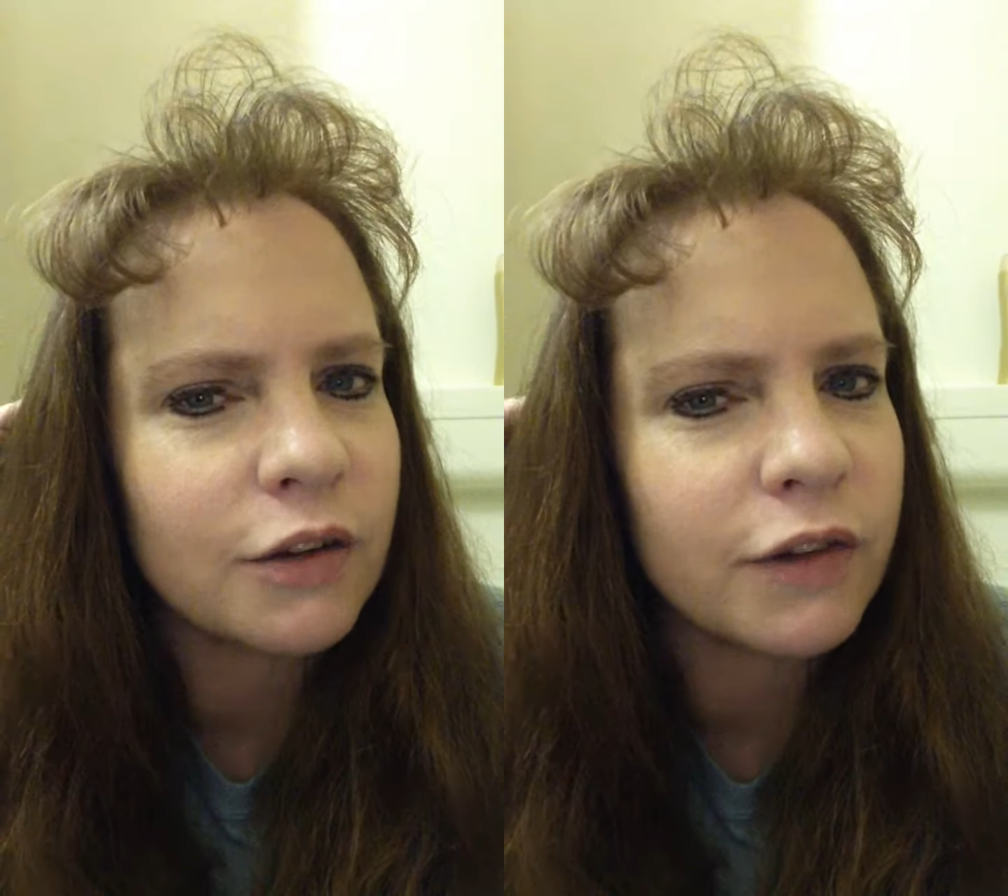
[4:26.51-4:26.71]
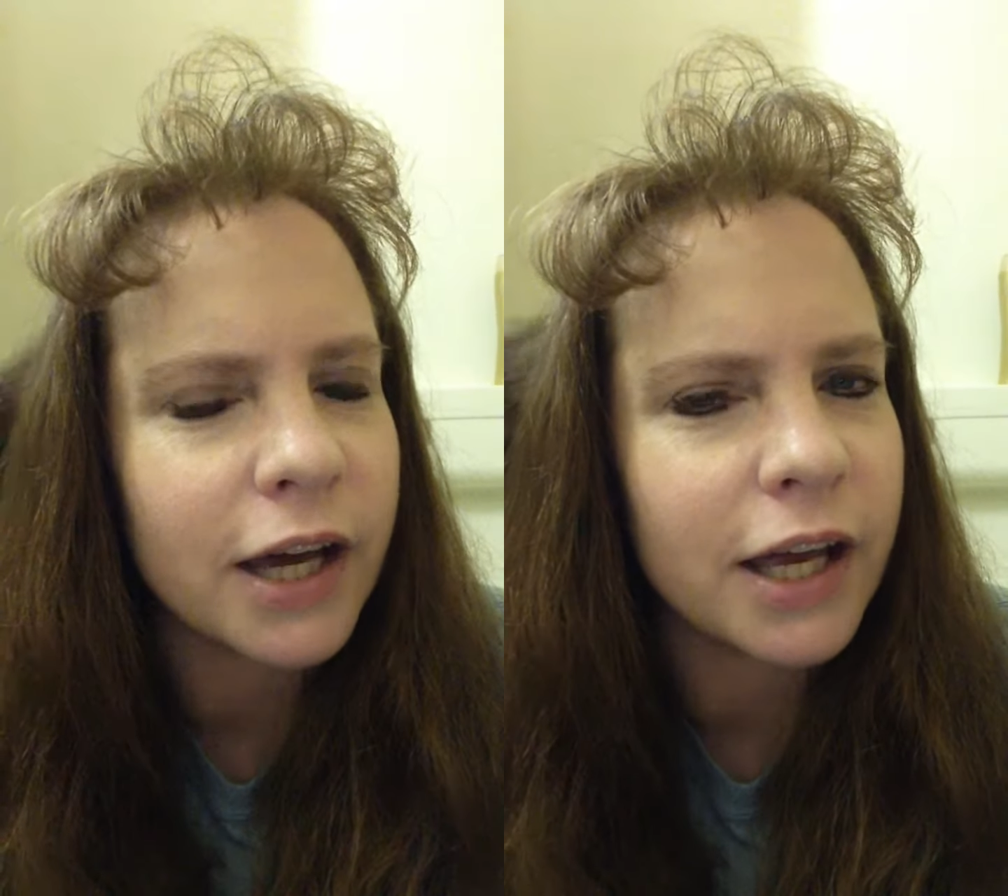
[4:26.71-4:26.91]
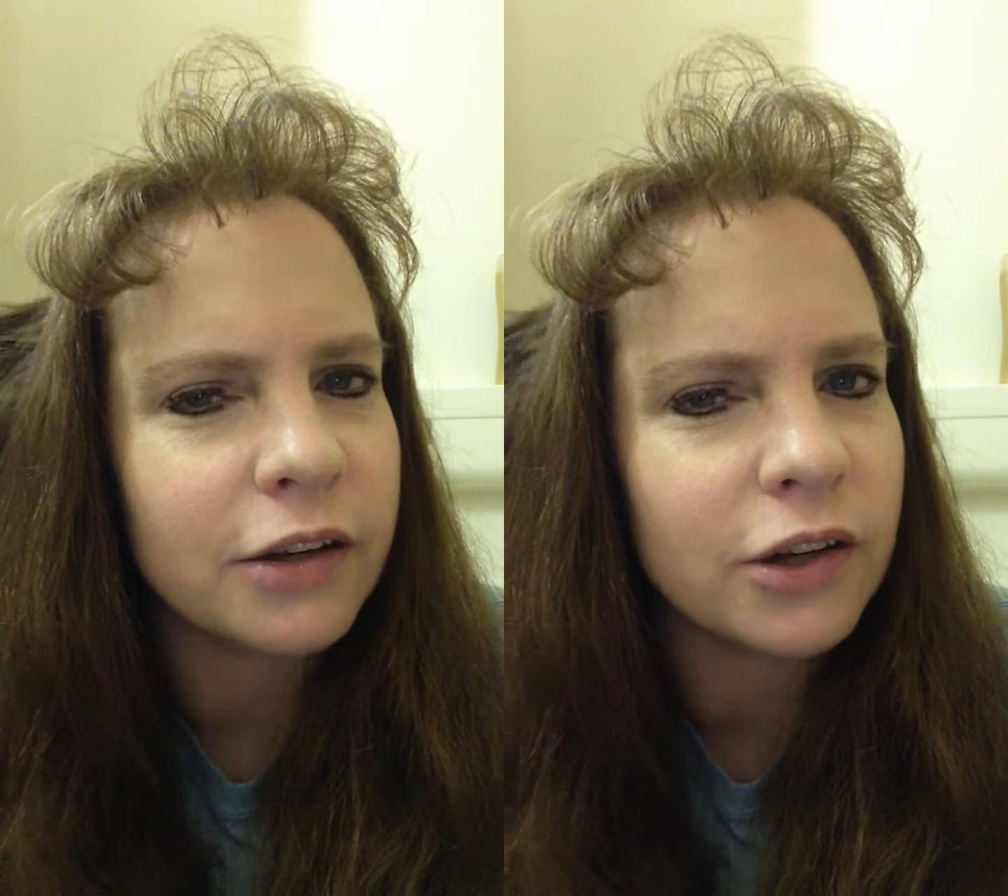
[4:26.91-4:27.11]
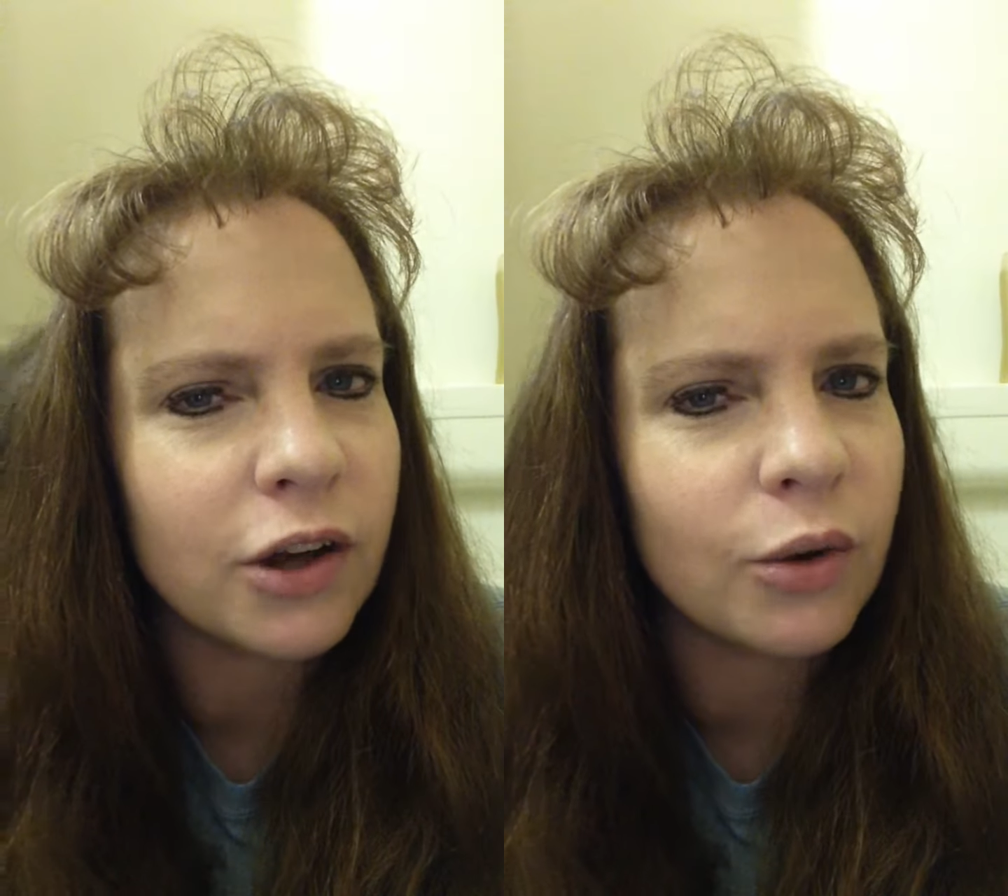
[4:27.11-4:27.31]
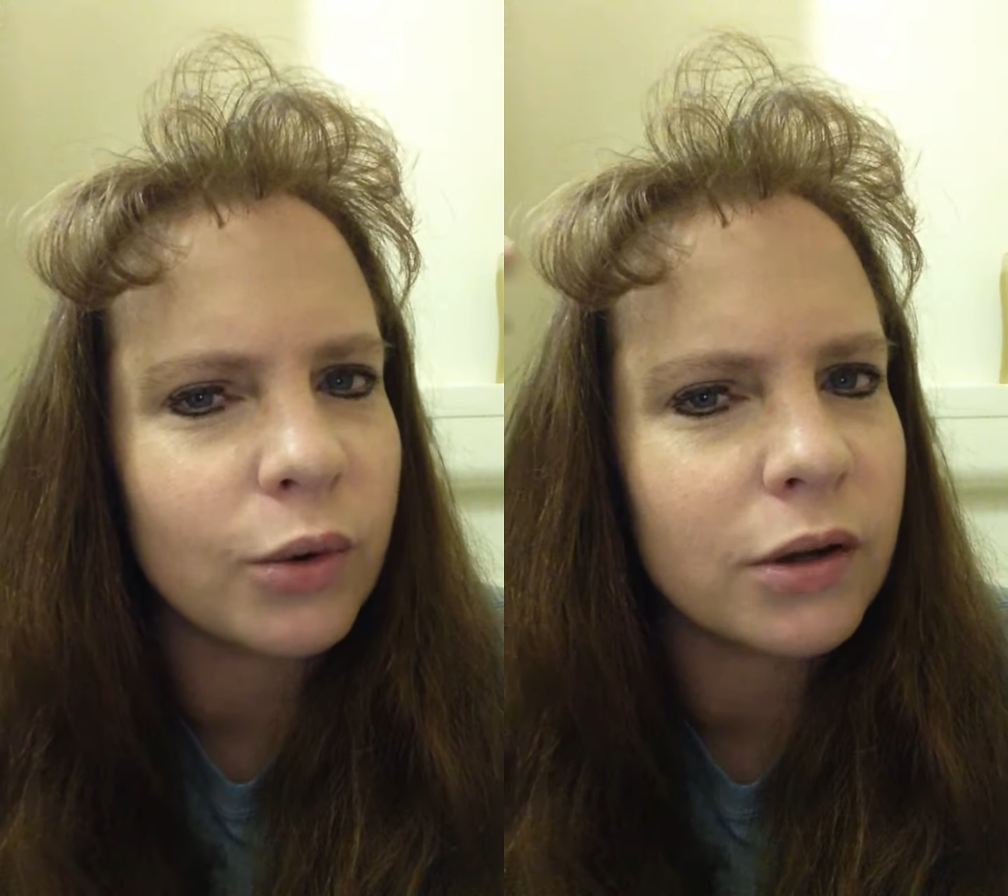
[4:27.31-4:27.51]
if I had
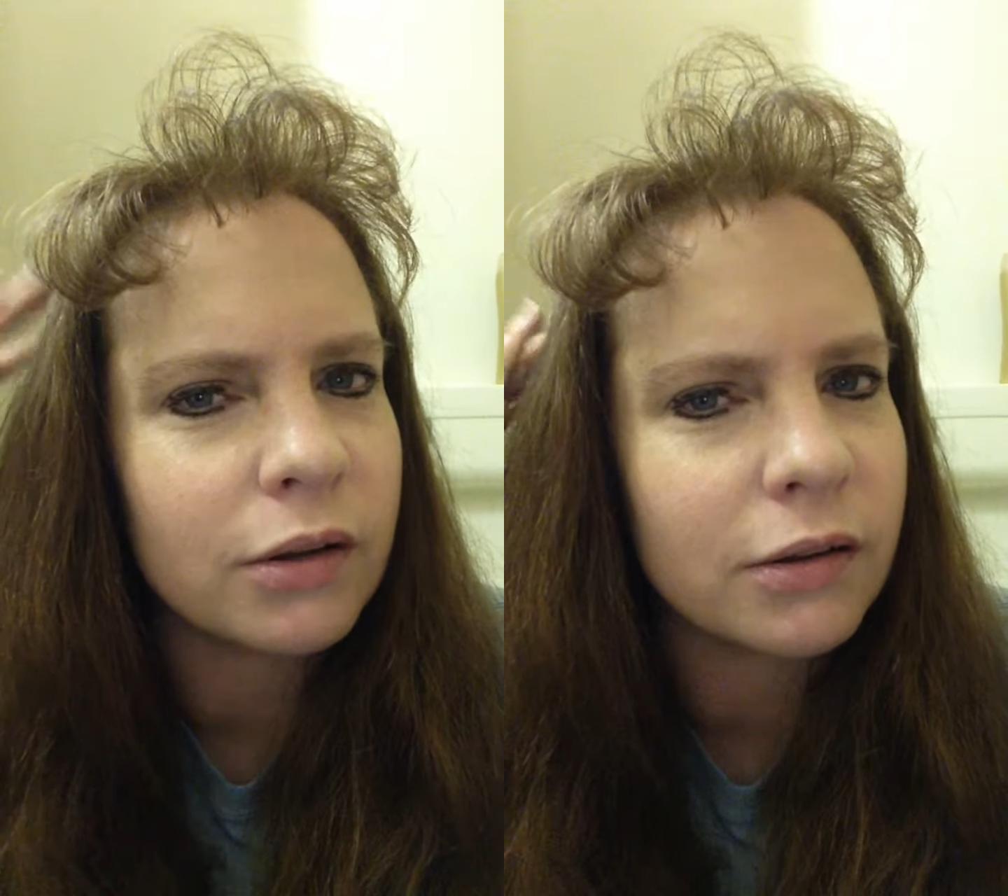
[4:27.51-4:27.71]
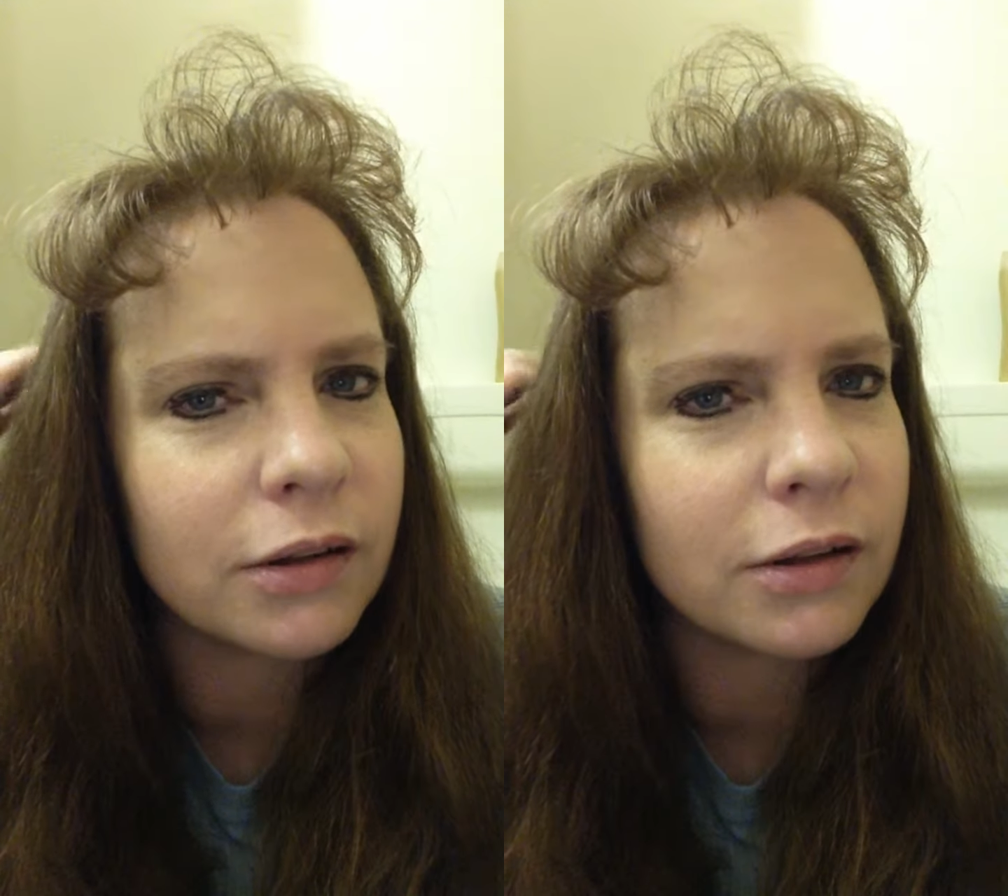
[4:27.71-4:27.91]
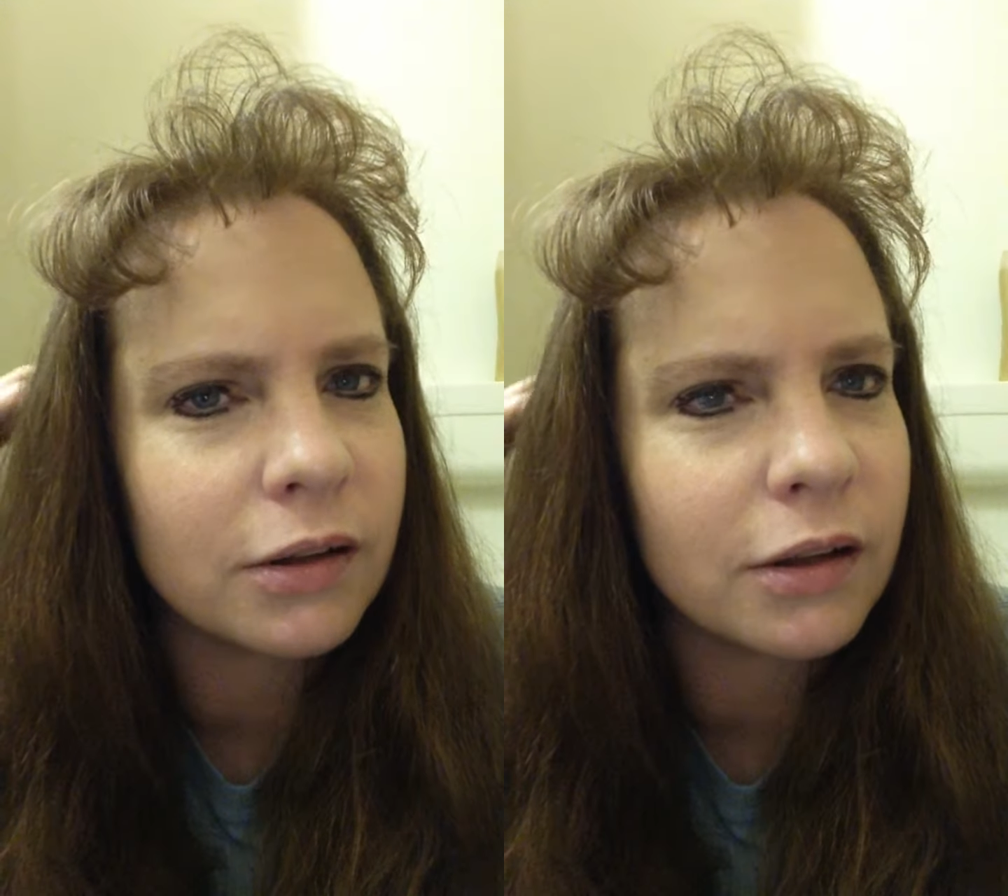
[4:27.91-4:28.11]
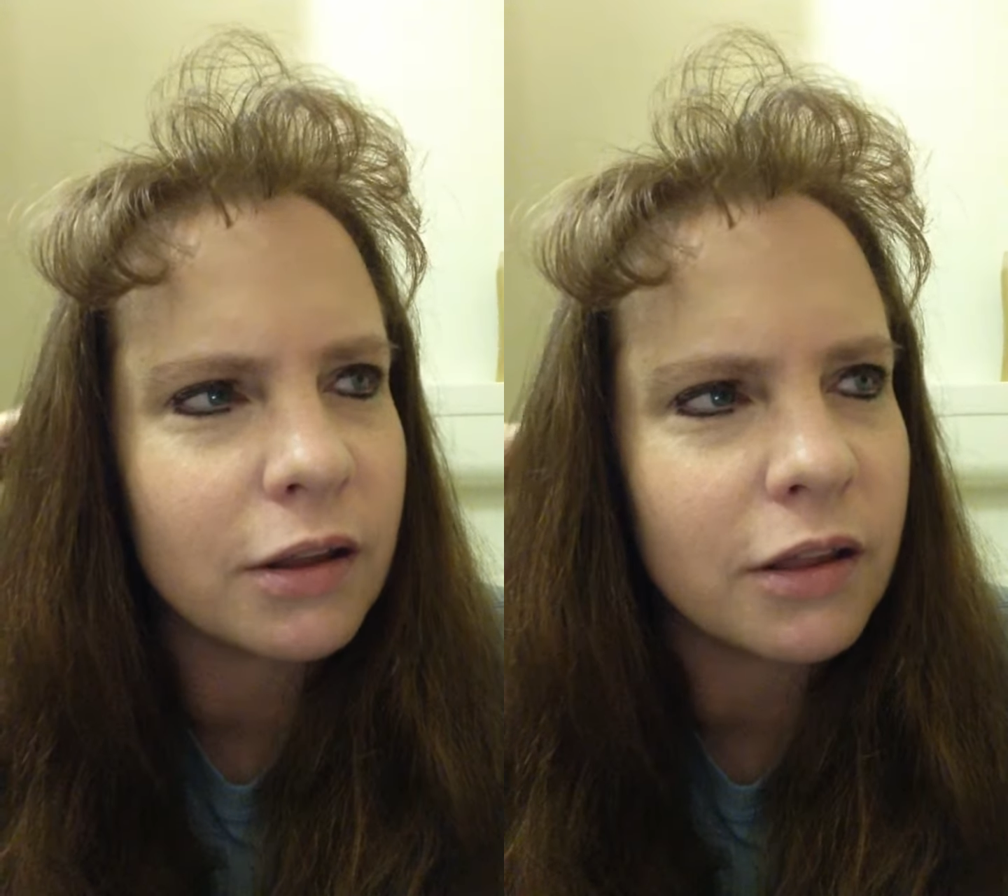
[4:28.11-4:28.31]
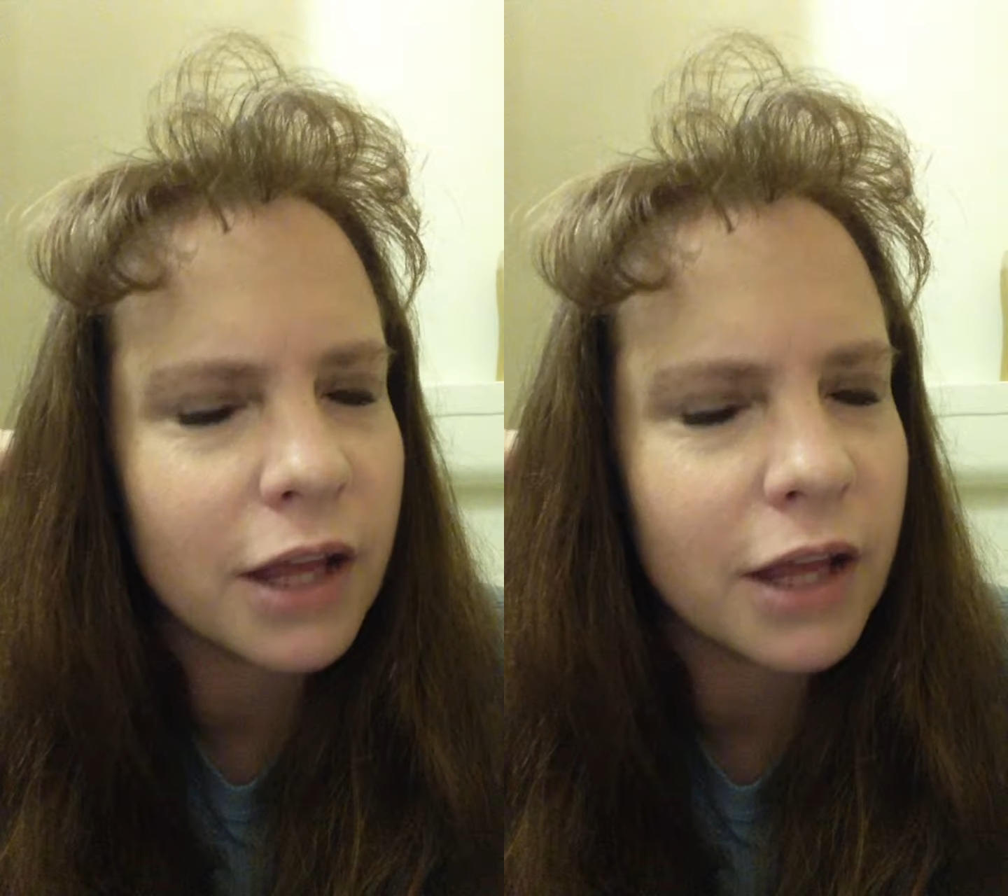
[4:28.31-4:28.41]
known